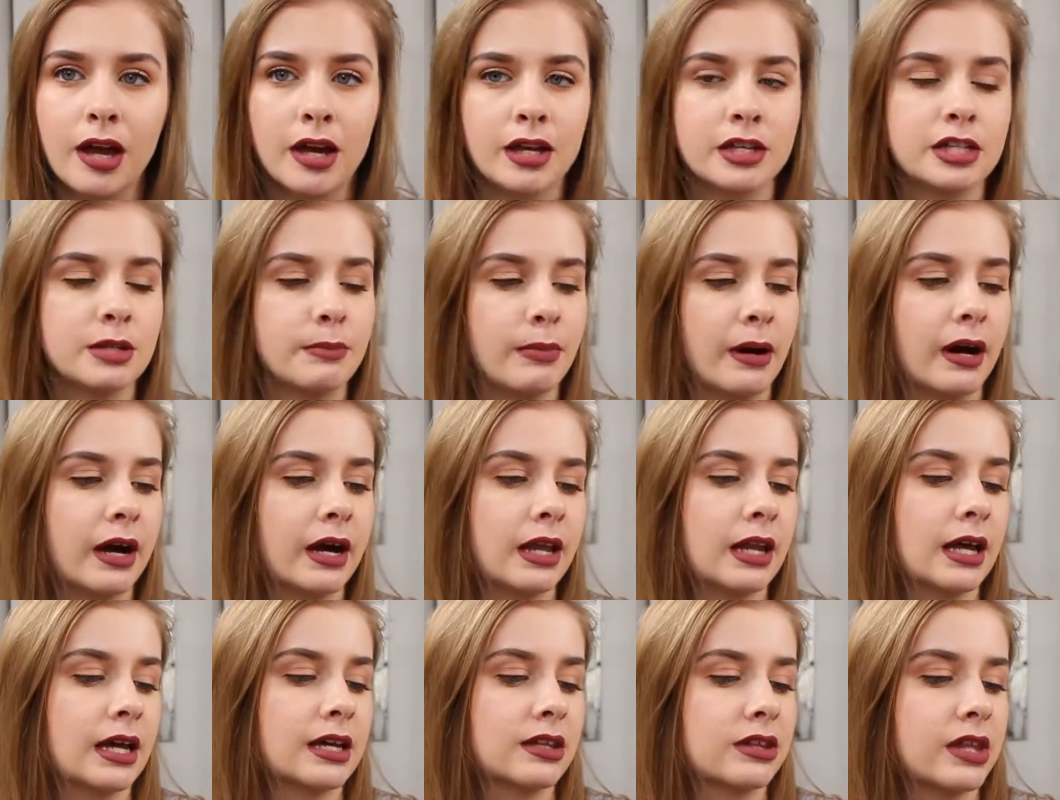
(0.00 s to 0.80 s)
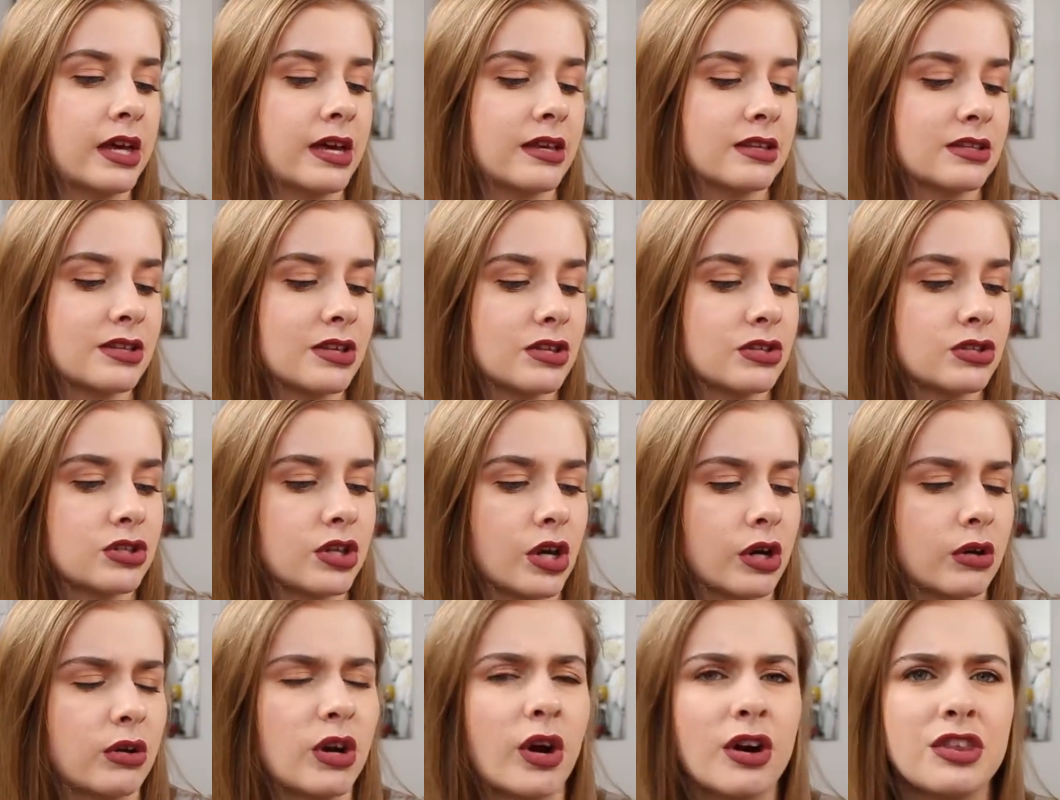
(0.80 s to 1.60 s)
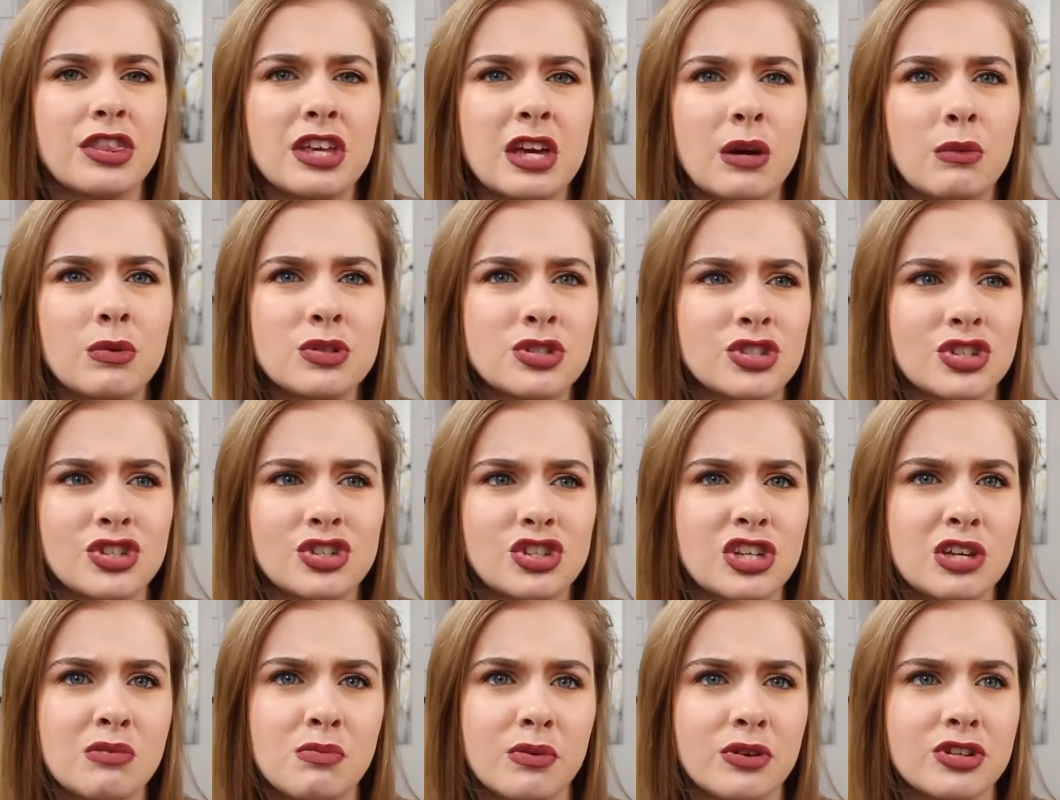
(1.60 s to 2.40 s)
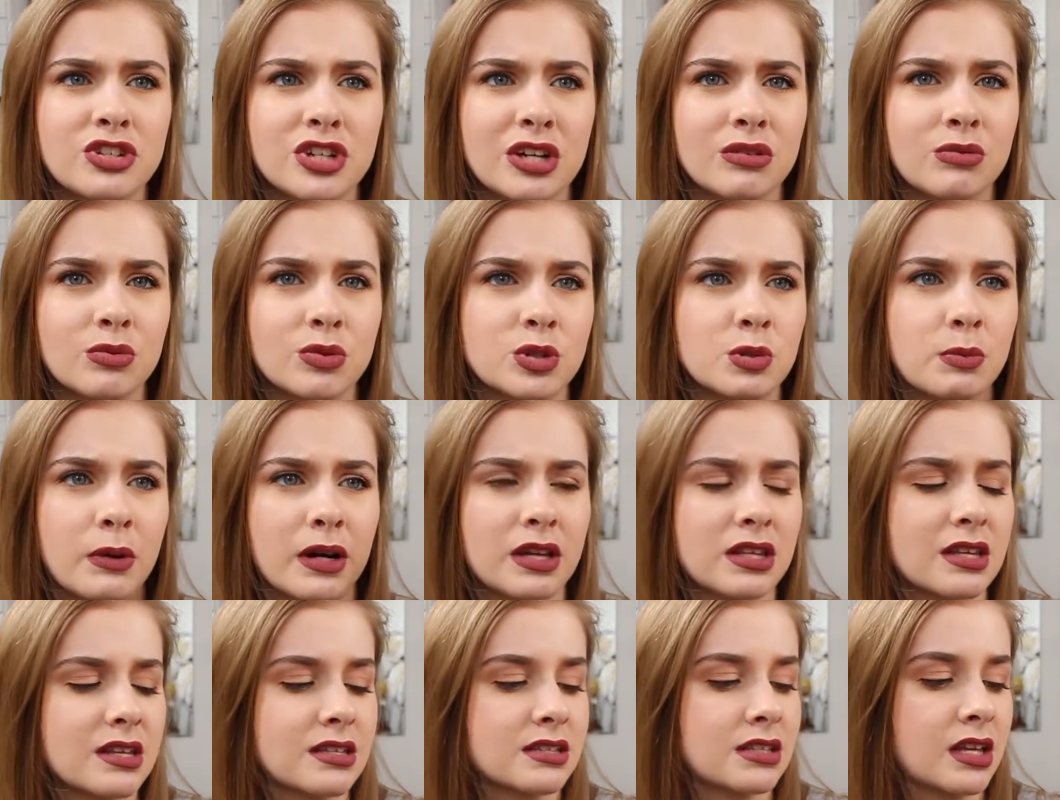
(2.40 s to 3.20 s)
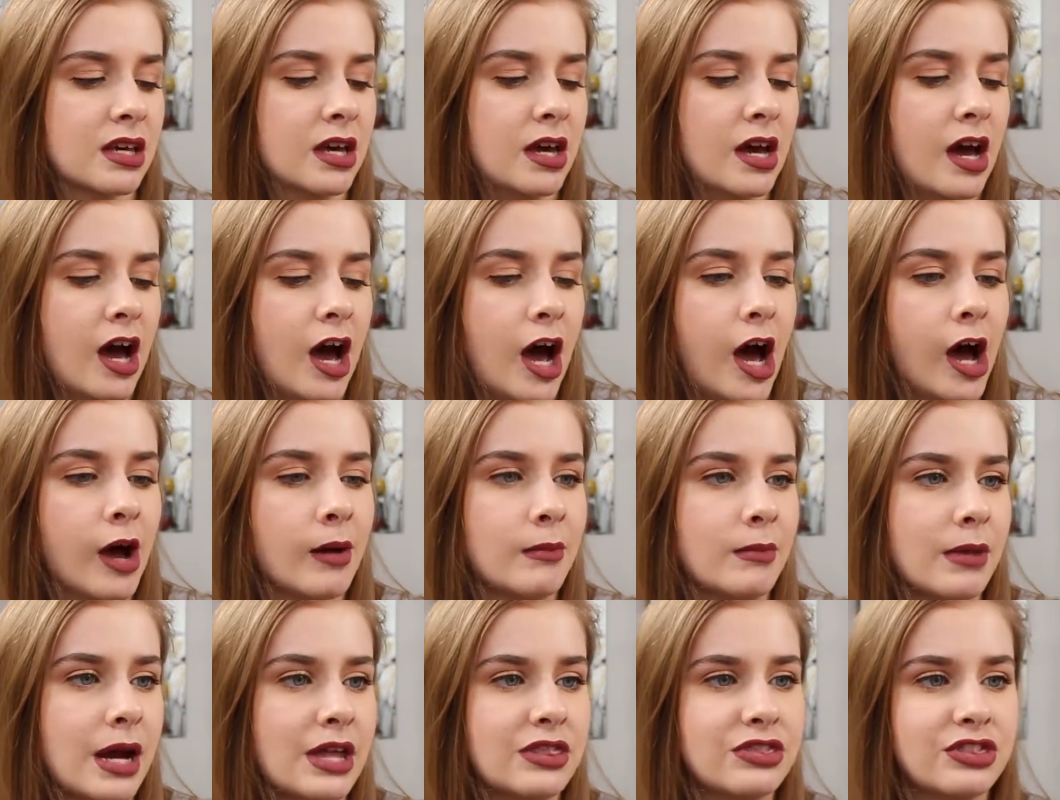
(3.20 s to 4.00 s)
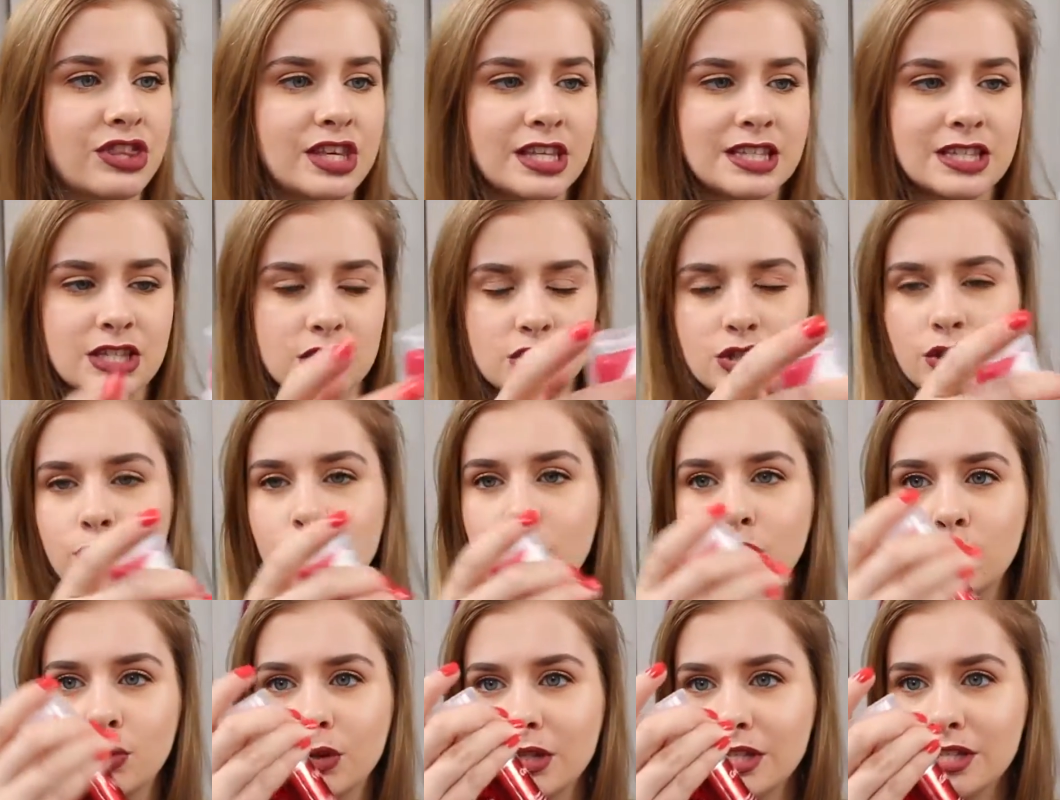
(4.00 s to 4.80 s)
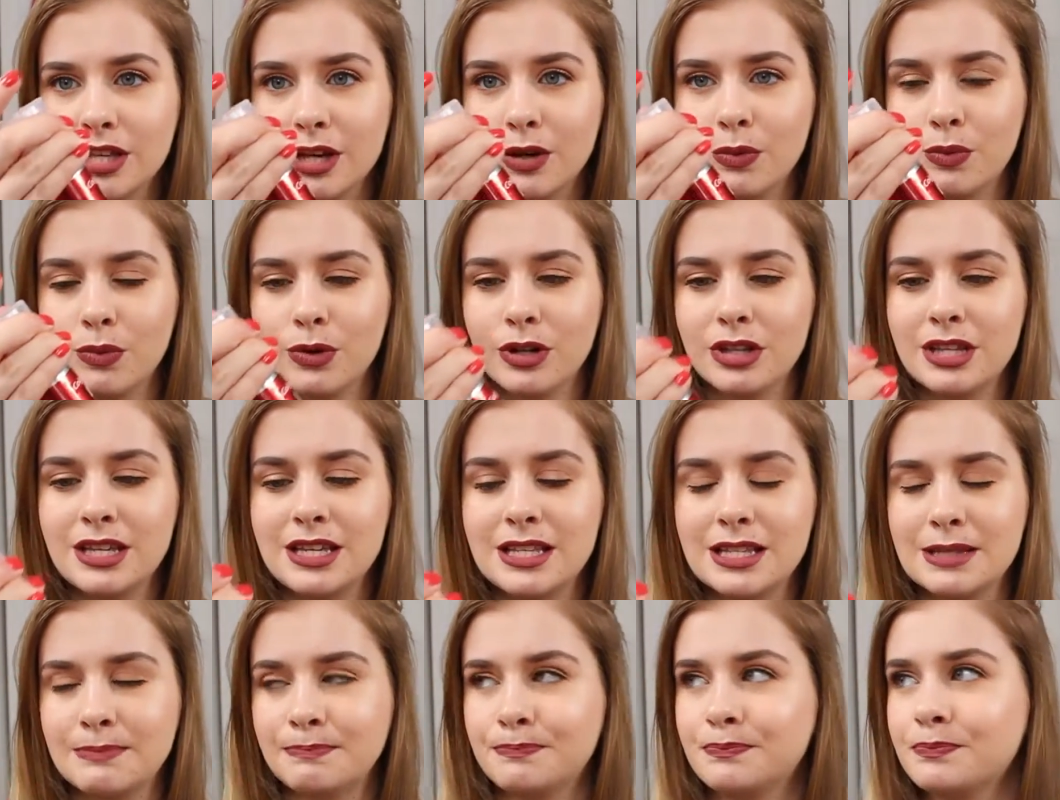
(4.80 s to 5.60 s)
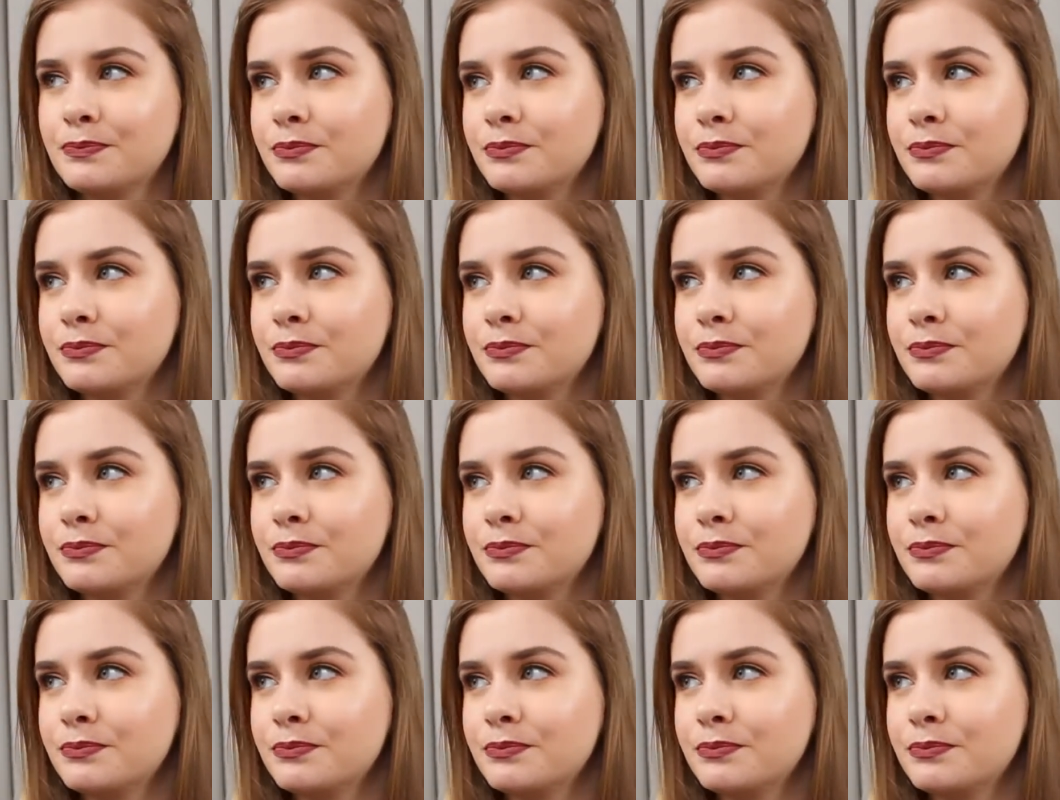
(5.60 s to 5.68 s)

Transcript: to buy it like this. So, no, I think it was just cheaper in general to buy this. Um, and this is so cool. It's like one of these